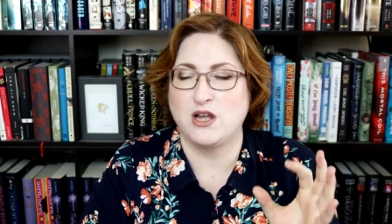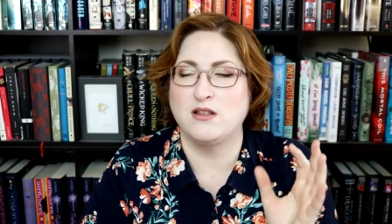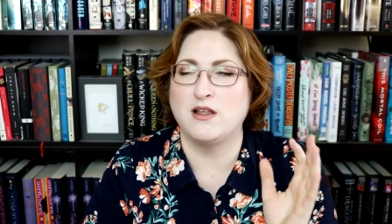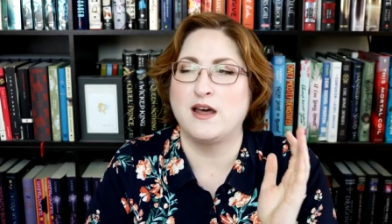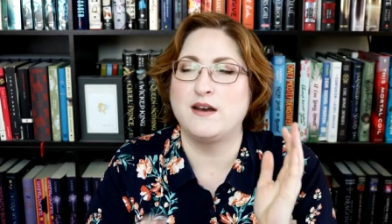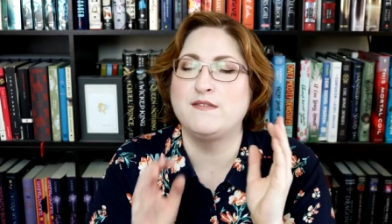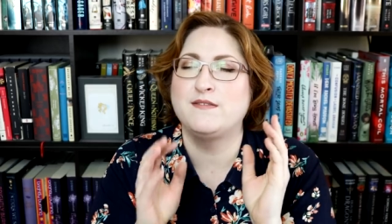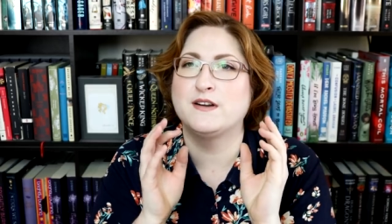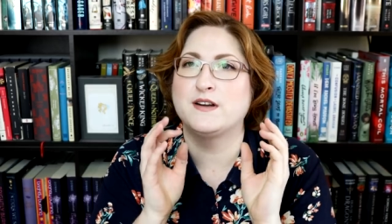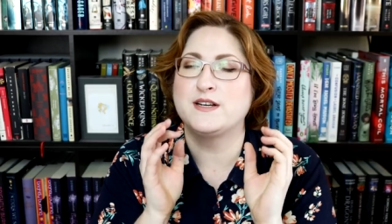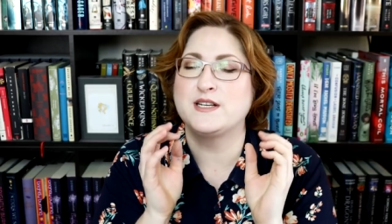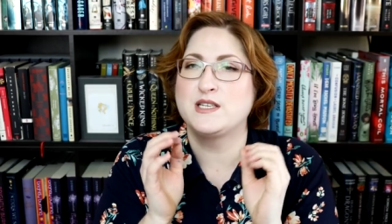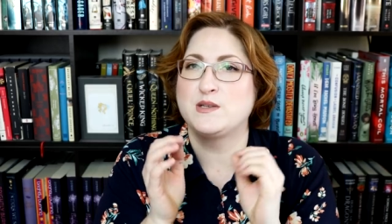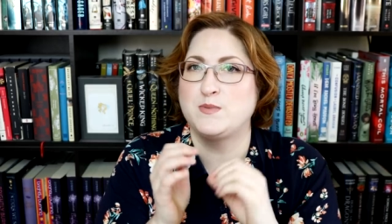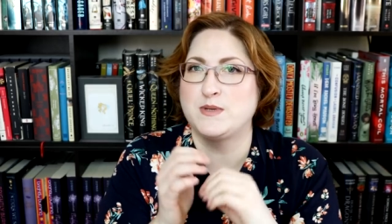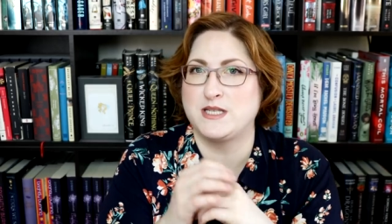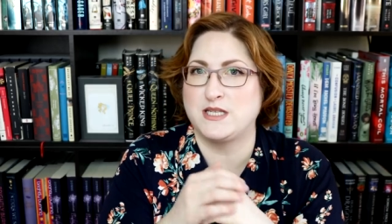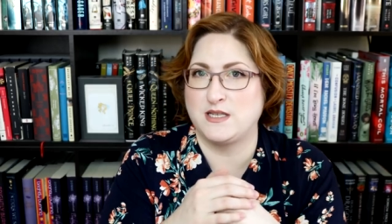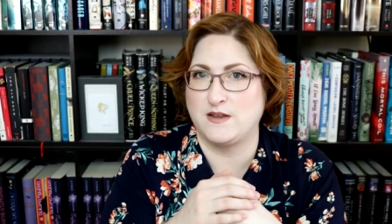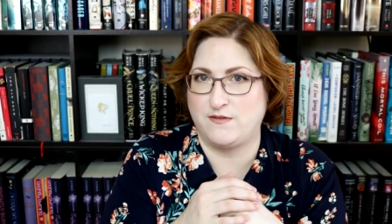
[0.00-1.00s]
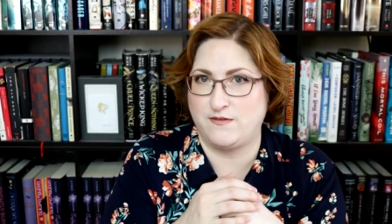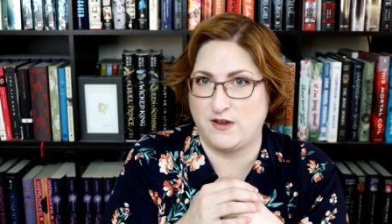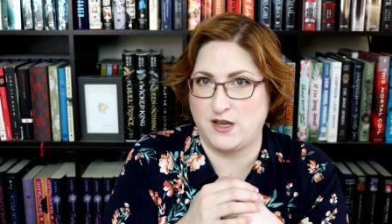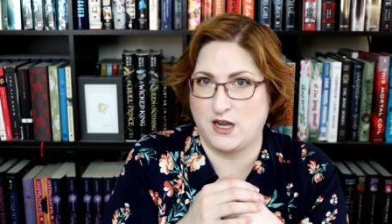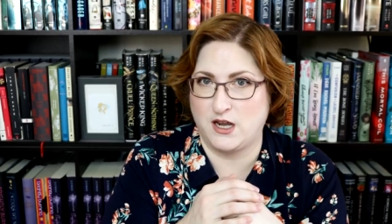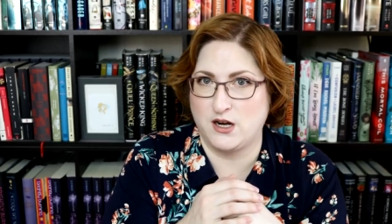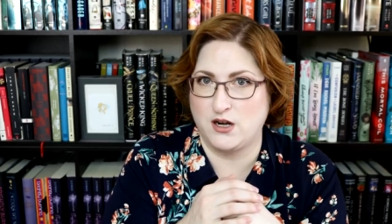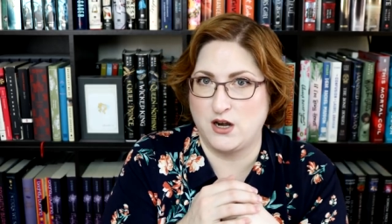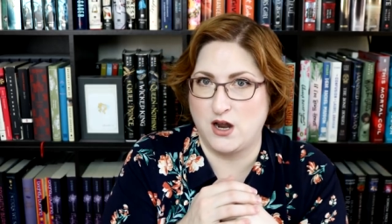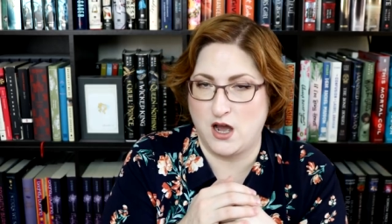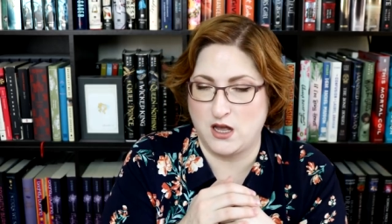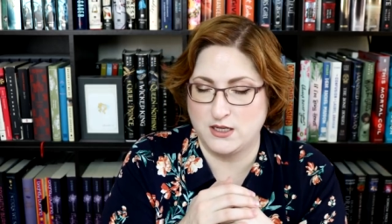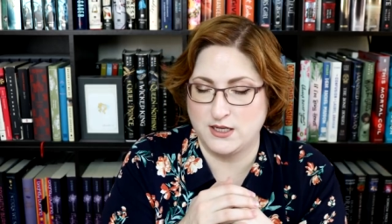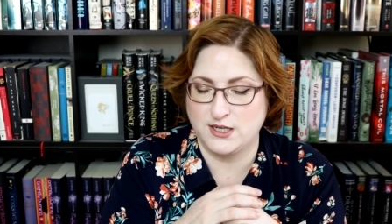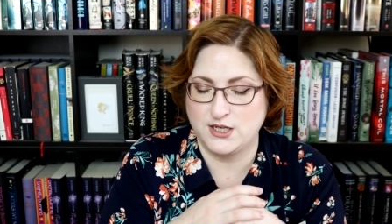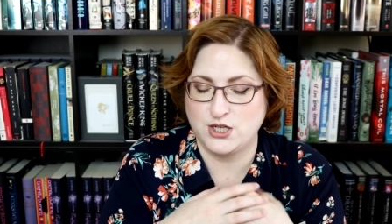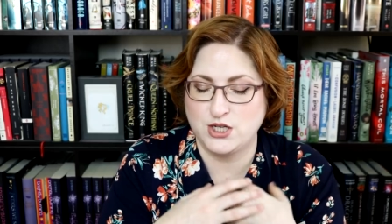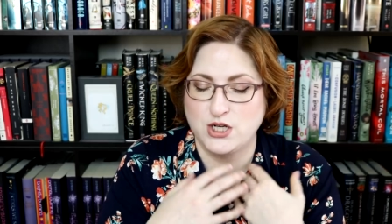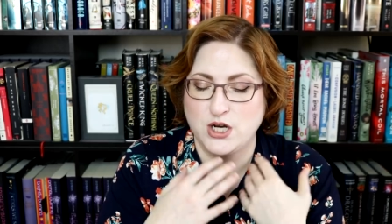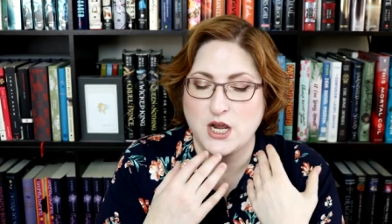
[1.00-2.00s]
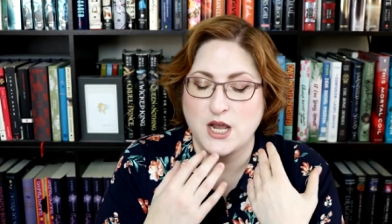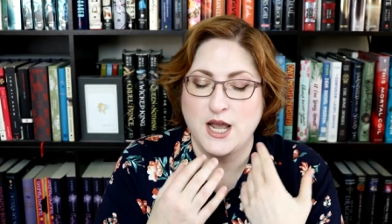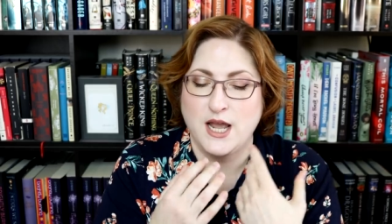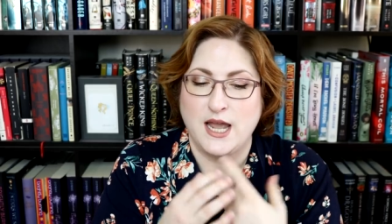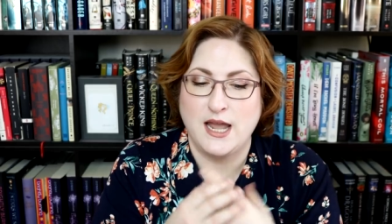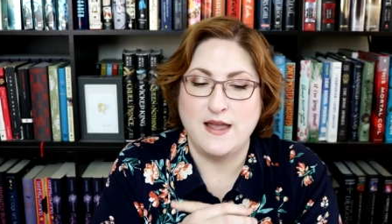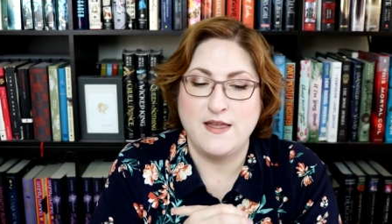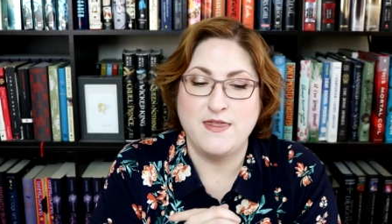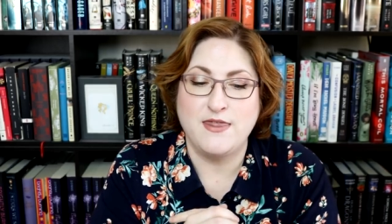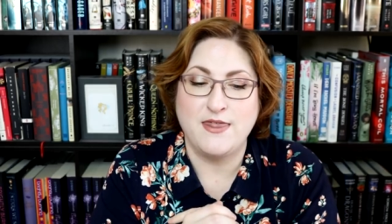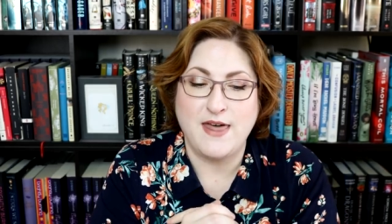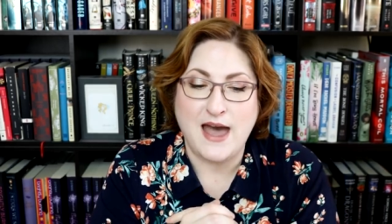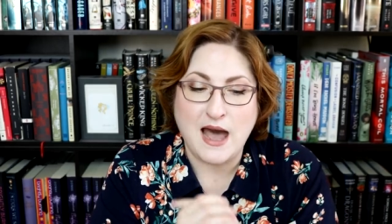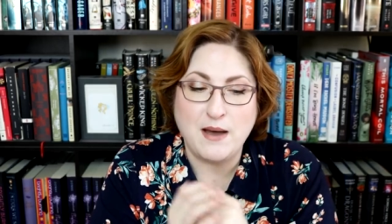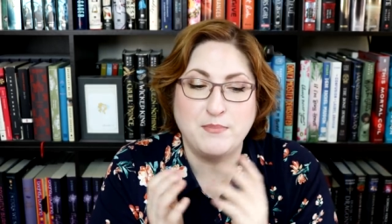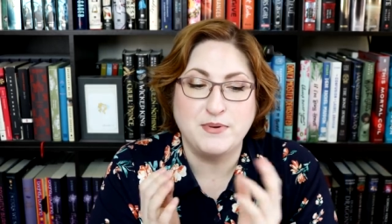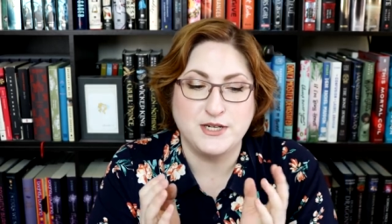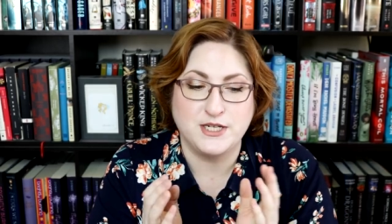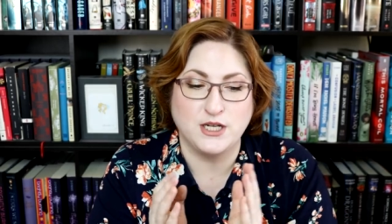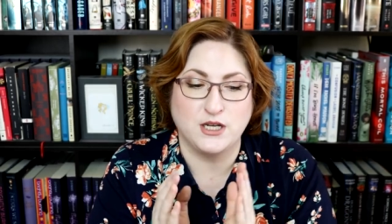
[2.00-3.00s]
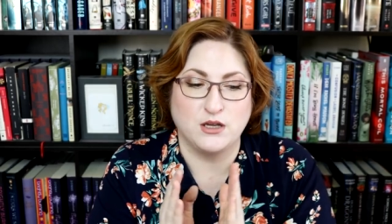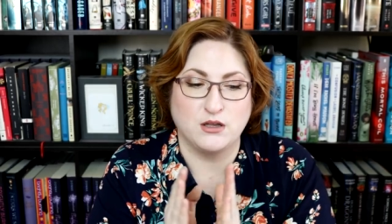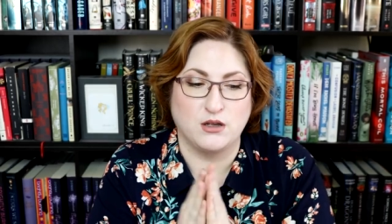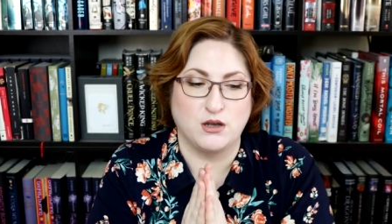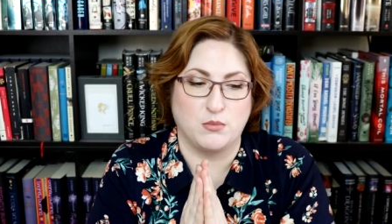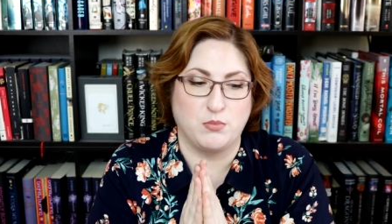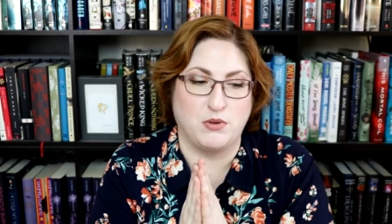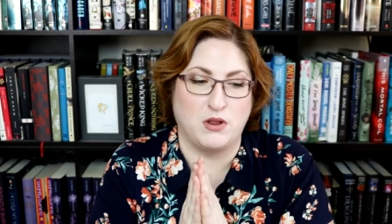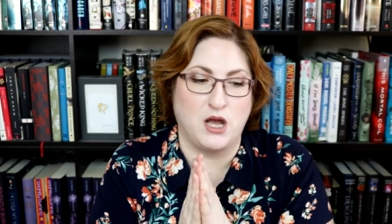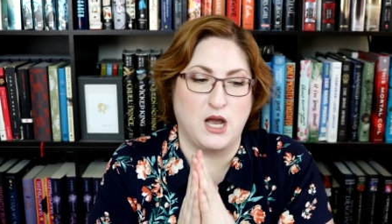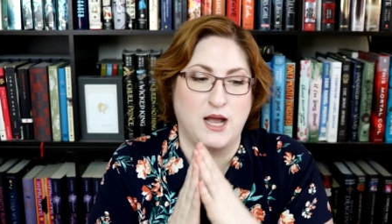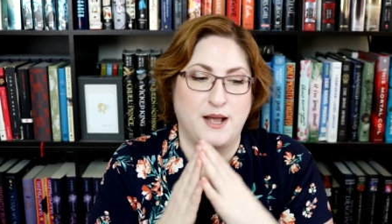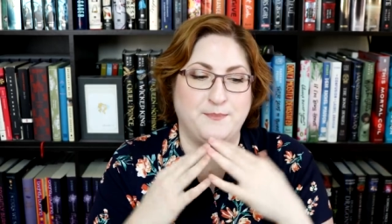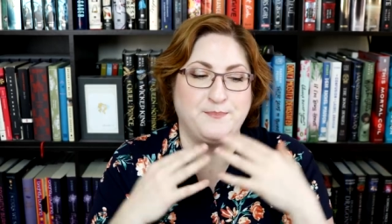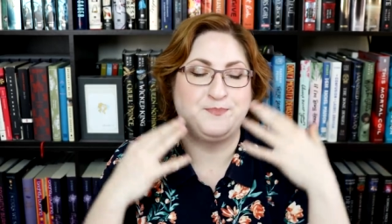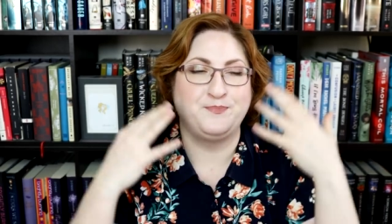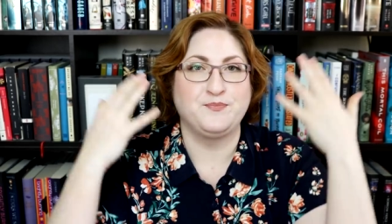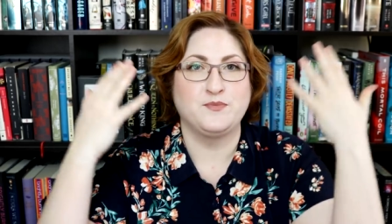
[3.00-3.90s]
a lot of very specific knowledge. In that particular plot,